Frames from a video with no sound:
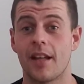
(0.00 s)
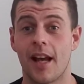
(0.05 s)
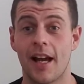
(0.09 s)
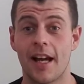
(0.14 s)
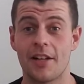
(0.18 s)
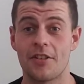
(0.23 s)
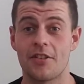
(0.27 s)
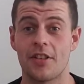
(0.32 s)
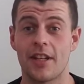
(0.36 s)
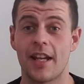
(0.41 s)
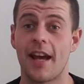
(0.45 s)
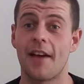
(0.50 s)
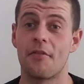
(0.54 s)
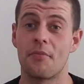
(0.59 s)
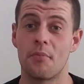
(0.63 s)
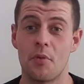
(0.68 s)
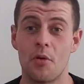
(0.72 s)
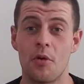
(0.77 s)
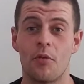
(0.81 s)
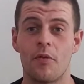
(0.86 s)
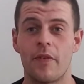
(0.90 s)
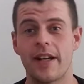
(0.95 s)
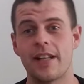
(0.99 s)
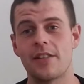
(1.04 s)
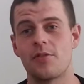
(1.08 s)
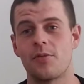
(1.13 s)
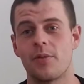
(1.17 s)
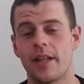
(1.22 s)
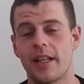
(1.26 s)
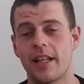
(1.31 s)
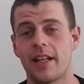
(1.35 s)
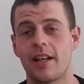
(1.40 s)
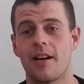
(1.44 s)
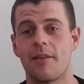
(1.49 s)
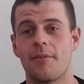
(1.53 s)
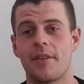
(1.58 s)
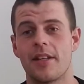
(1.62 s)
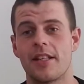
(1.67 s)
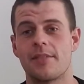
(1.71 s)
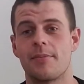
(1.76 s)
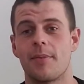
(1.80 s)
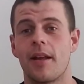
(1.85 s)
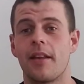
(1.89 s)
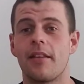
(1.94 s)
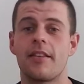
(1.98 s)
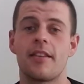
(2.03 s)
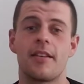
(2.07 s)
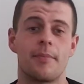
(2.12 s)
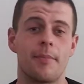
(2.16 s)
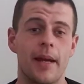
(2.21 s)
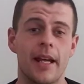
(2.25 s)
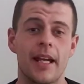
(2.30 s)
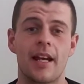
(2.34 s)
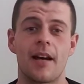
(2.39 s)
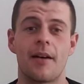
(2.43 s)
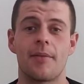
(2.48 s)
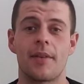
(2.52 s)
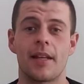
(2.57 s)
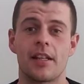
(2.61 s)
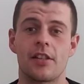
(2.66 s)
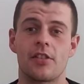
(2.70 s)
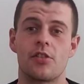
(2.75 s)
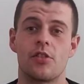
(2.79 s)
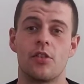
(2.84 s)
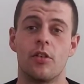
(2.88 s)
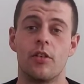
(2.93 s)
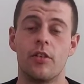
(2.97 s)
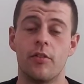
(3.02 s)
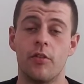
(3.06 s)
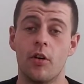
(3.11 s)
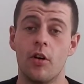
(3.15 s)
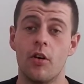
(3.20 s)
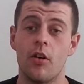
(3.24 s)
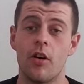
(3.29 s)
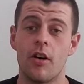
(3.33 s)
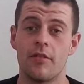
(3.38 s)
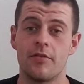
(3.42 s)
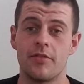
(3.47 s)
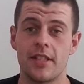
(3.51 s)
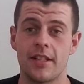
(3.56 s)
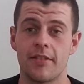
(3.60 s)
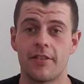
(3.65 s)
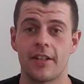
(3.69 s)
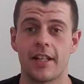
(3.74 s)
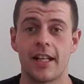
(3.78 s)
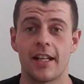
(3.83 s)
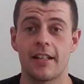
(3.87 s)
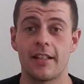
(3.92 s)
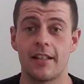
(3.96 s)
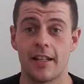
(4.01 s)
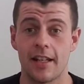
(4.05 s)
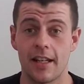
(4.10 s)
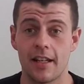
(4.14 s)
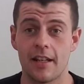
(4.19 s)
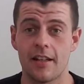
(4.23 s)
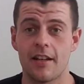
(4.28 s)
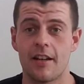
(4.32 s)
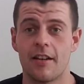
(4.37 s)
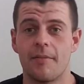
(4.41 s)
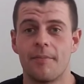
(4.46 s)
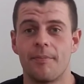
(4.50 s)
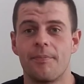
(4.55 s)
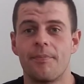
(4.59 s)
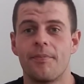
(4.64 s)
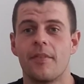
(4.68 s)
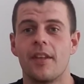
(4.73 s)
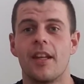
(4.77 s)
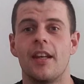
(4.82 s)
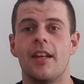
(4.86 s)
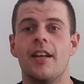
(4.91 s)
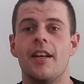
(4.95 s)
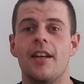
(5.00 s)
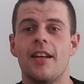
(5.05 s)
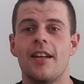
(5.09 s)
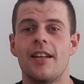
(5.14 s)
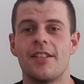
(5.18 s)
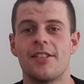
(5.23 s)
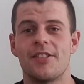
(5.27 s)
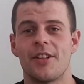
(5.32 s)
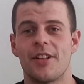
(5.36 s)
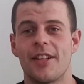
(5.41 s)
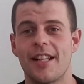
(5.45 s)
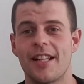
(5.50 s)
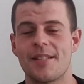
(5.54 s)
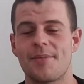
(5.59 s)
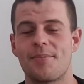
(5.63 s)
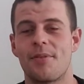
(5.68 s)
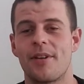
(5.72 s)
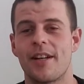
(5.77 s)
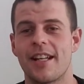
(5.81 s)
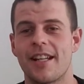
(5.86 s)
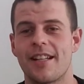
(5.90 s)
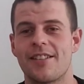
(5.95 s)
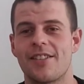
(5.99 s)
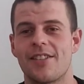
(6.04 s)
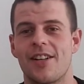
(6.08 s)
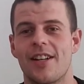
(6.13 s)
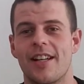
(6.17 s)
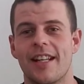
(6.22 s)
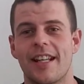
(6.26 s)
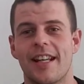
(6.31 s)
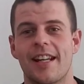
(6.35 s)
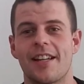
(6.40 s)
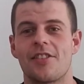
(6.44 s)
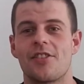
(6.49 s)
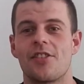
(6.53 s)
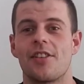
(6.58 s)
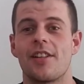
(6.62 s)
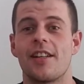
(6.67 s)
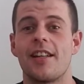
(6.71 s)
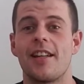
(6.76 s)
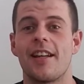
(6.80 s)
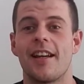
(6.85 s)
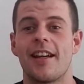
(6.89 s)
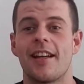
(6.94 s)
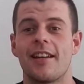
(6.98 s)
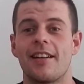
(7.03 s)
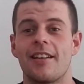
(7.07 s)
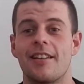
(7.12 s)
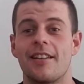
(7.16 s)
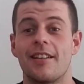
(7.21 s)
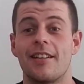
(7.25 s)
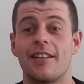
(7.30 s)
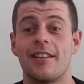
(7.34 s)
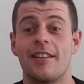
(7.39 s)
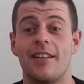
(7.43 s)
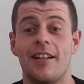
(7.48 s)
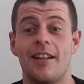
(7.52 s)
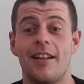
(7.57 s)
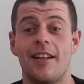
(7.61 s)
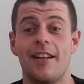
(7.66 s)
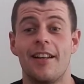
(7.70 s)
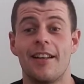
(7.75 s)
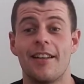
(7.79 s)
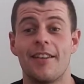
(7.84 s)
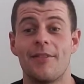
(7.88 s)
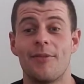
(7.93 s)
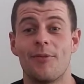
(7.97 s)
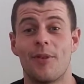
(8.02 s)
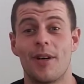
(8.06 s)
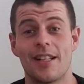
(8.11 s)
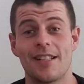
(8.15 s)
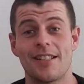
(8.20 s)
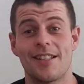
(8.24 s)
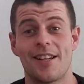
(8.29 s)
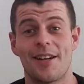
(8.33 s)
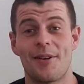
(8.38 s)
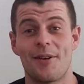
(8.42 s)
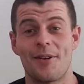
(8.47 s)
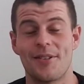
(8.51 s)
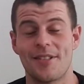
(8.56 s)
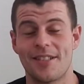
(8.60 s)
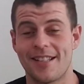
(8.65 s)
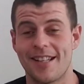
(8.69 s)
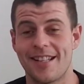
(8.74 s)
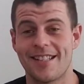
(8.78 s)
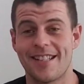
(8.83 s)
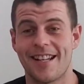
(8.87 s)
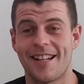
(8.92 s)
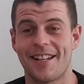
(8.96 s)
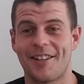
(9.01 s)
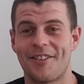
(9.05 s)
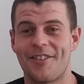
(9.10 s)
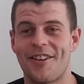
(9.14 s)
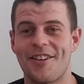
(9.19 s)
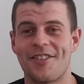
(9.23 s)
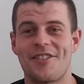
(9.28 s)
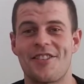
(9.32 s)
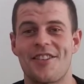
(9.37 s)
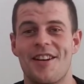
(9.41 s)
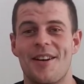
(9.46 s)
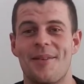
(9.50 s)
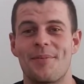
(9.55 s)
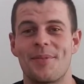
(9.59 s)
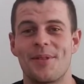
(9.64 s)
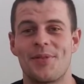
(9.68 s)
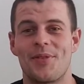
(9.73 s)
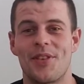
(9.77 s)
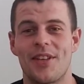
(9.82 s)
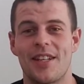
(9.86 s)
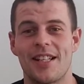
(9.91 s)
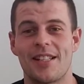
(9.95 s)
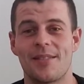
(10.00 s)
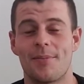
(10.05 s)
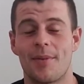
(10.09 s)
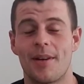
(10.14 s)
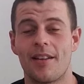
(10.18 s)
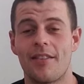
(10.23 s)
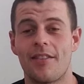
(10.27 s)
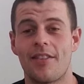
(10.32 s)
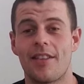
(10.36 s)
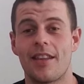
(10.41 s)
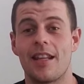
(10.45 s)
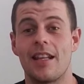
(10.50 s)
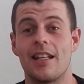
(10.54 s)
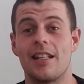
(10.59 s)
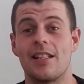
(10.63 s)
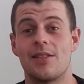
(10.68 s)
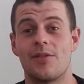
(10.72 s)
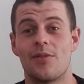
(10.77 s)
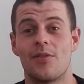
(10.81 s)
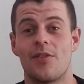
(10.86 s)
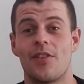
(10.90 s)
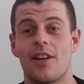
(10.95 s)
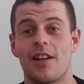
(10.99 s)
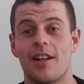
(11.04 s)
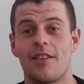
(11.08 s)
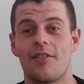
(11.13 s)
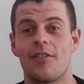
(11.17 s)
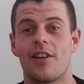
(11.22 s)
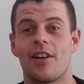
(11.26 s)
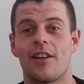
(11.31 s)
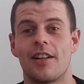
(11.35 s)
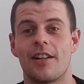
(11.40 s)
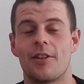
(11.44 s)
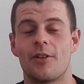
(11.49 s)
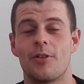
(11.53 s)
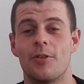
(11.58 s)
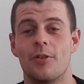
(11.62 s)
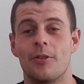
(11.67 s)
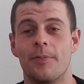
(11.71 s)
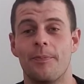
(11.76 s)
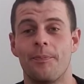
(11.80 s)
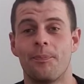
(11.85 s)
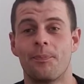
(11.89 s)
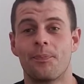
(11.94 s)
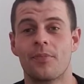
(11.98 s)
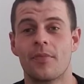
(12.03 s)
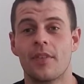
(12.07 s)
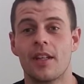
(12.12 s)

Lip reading: actually have more rental income this month to make up that shortfall of dividend income. So that's pretty exciting actually. And once I sat down and crunched the numbers for this month, it is very, very cool.